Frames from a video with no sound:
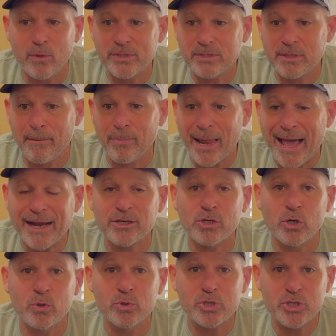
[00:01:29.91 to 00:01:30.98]
was the Black
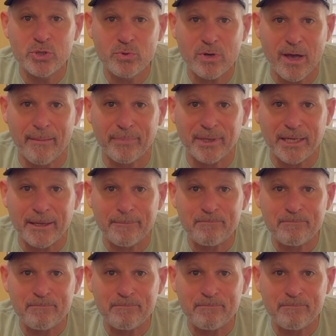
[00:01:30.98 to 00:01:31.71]
Toe Shoe Company.